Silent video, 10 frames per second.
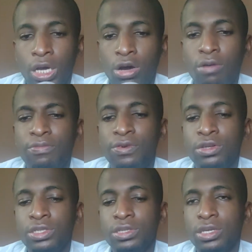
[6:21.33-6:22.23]

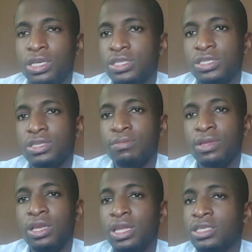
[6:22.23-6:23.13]
Comfort is
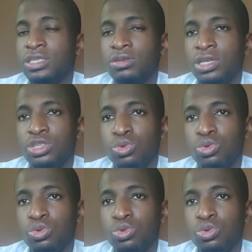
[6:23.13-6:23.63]
something they still need